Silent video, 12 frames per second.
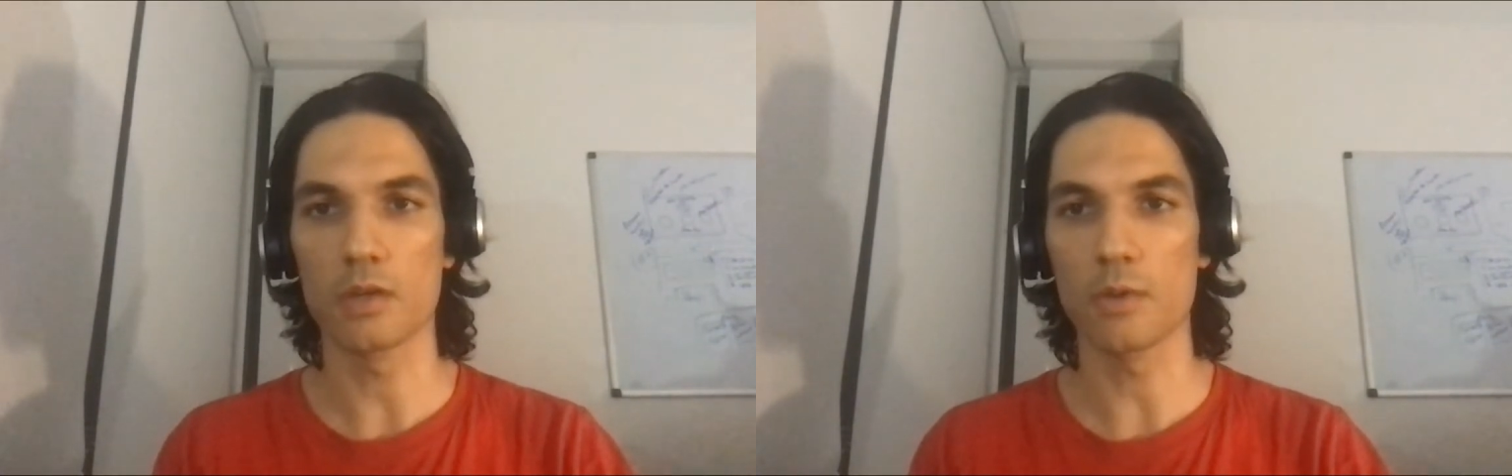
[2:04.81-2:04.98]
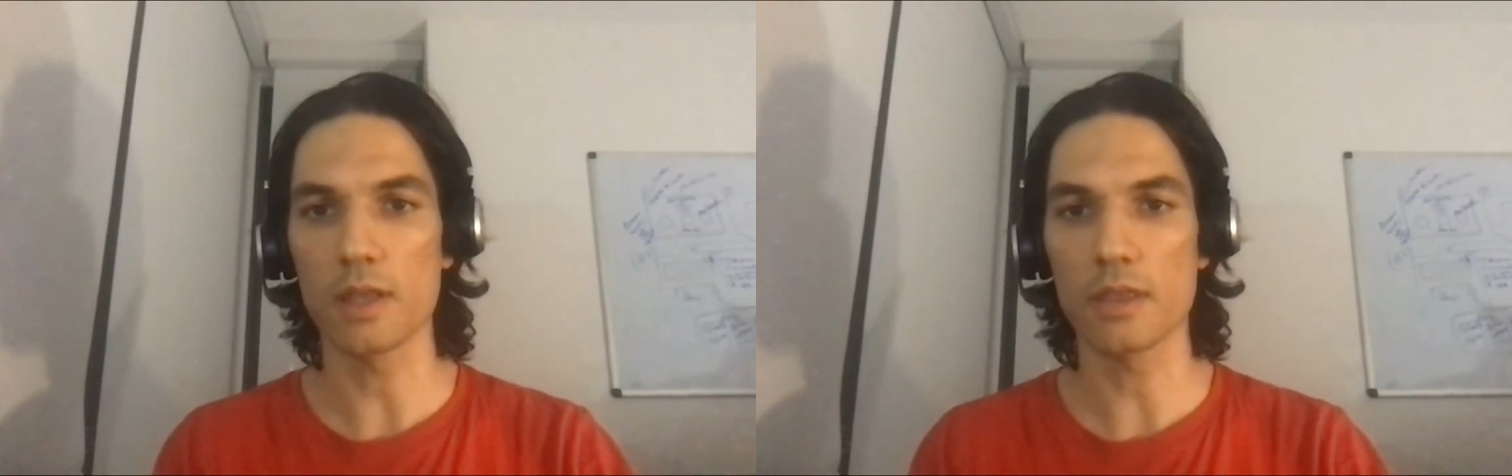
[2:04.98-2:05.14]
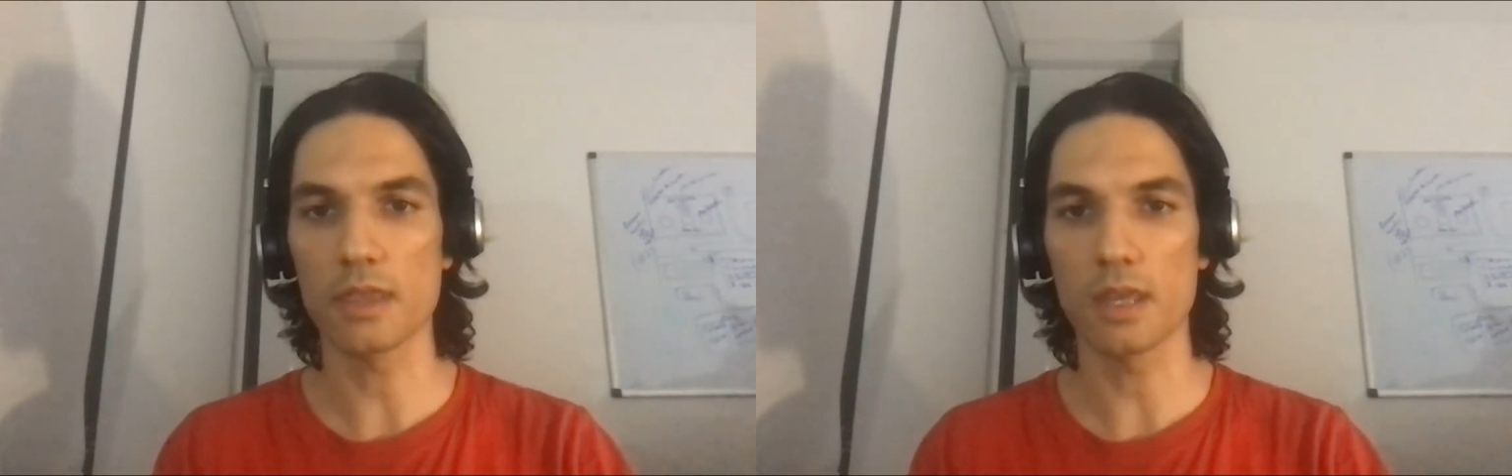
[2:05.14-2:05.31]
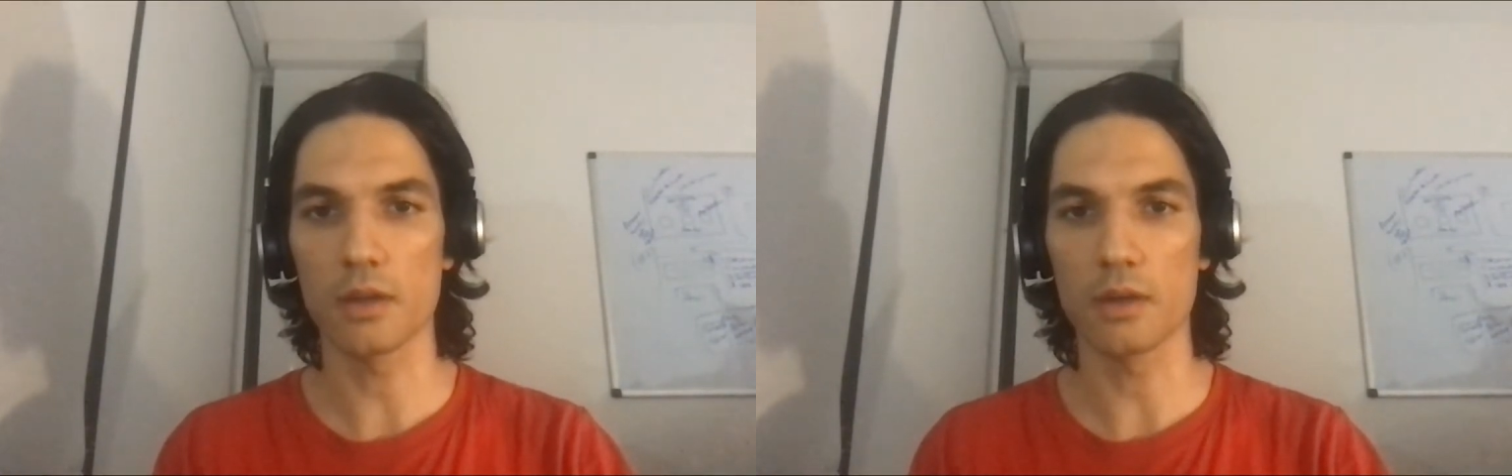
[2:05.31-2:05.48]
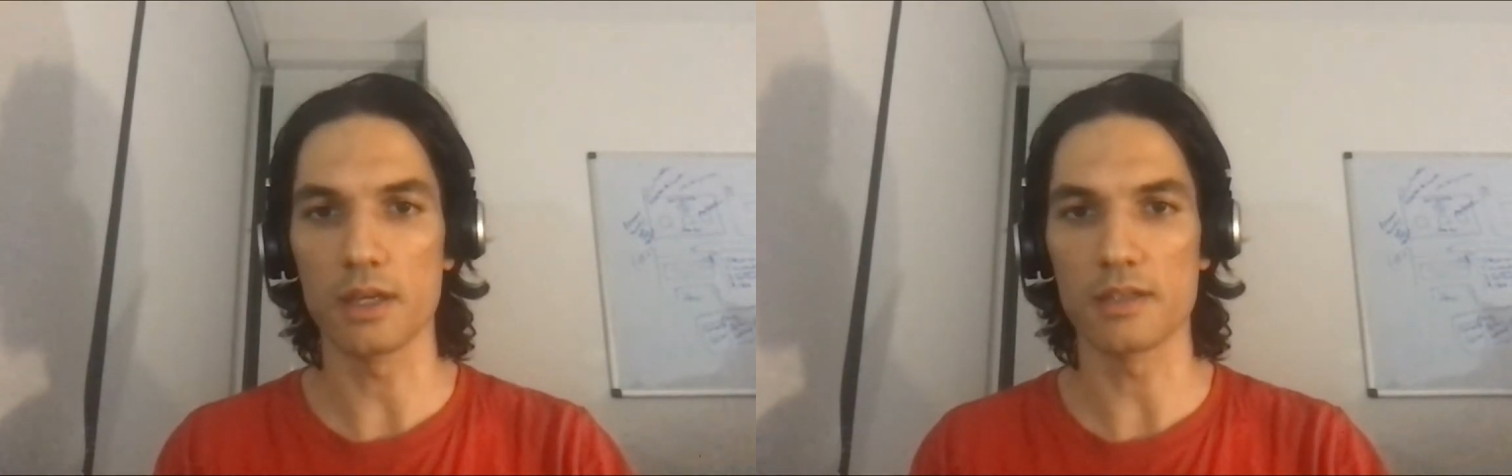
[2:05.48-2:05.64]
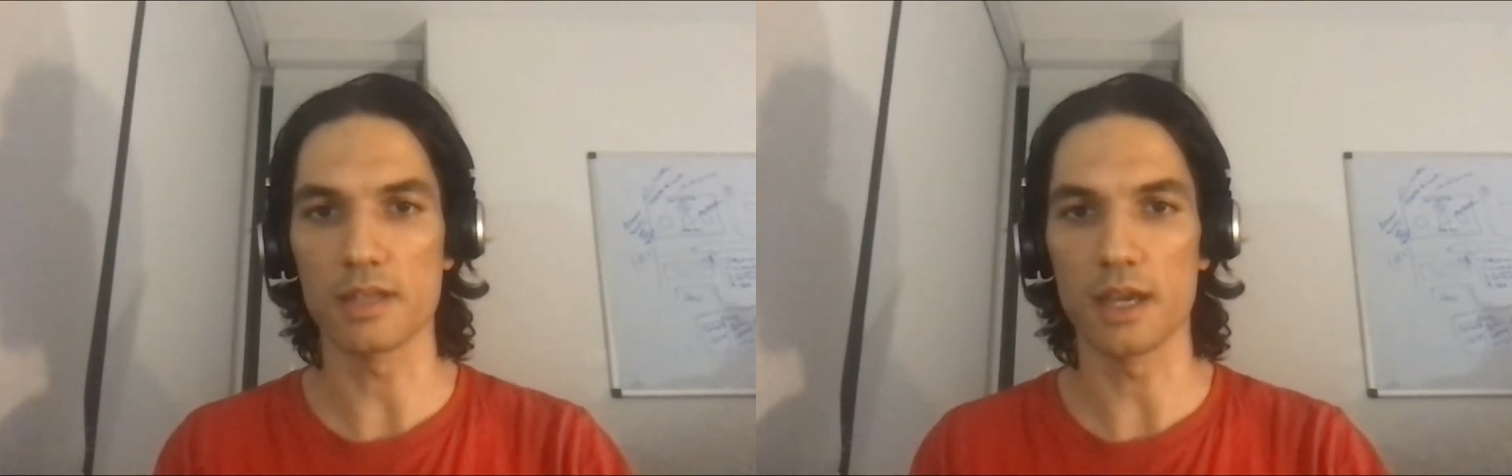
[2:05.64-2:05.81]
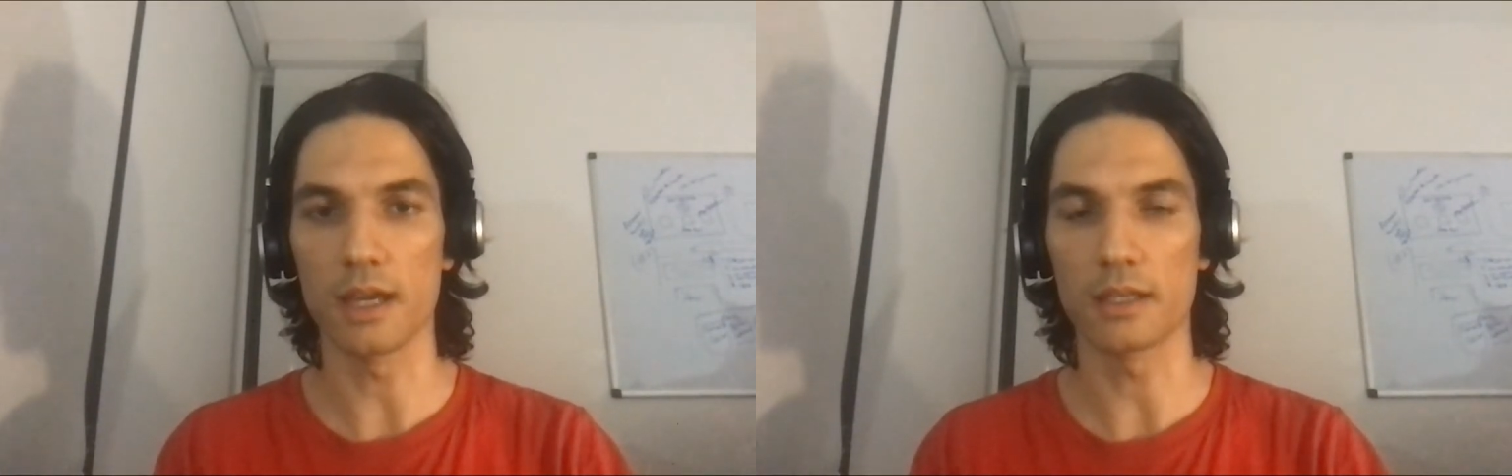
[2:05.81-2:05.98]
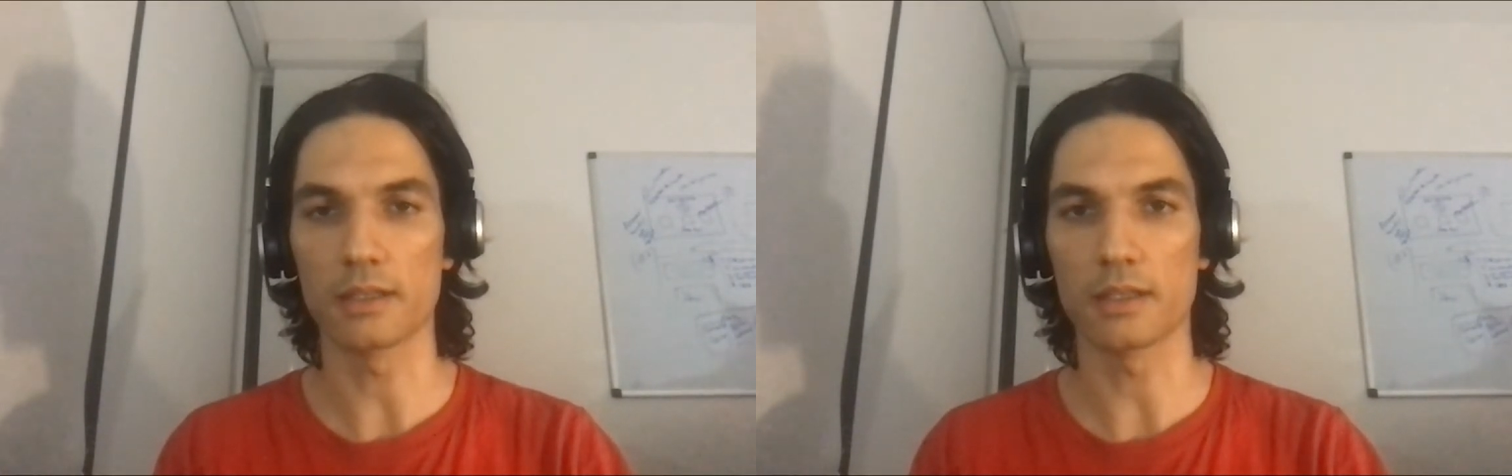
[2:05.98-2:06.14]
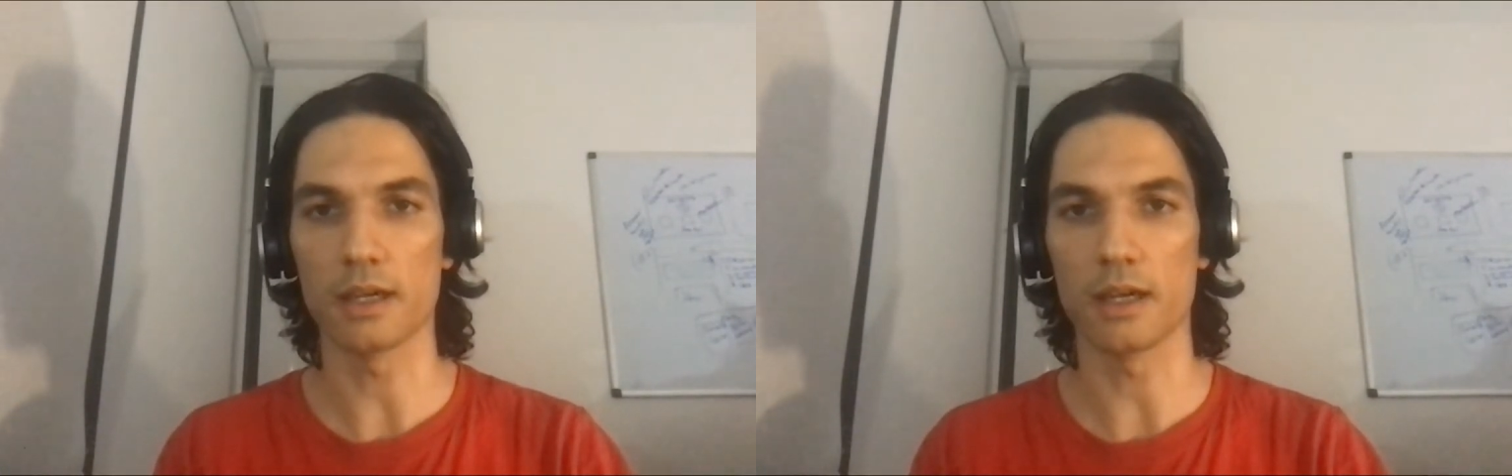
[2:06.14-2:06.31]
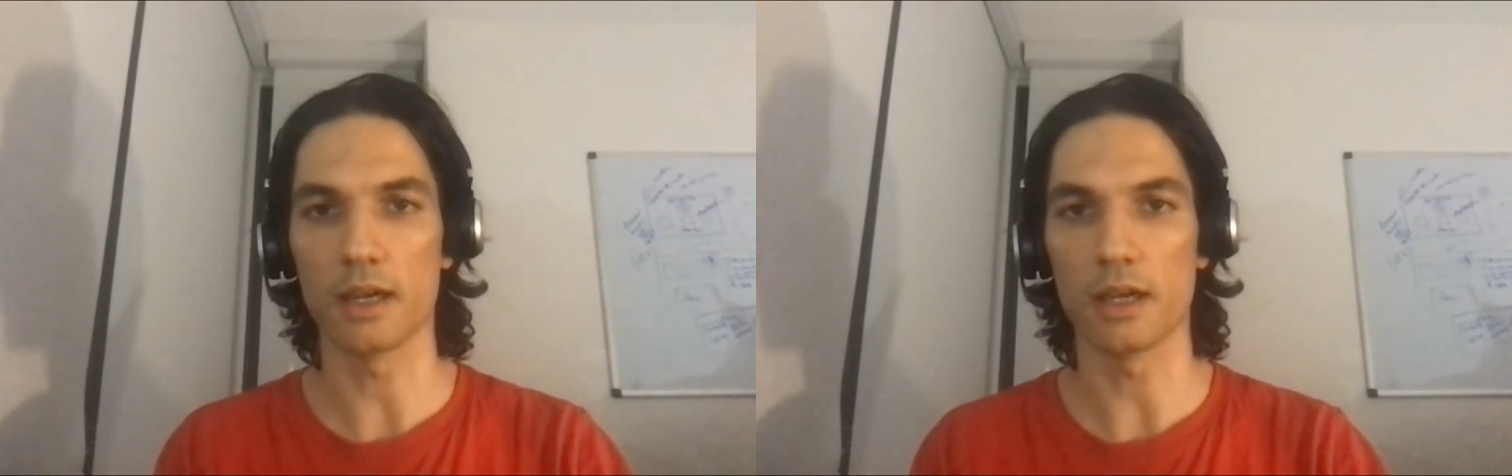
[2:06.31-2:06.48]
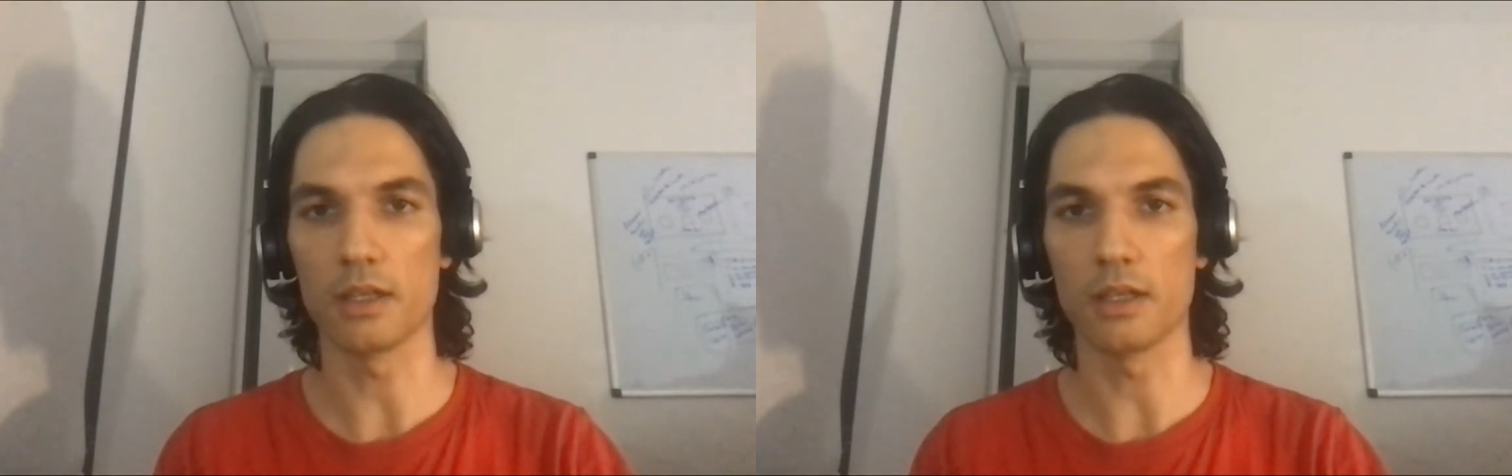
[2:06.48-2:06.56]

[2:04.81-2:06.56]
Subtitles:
great thing is that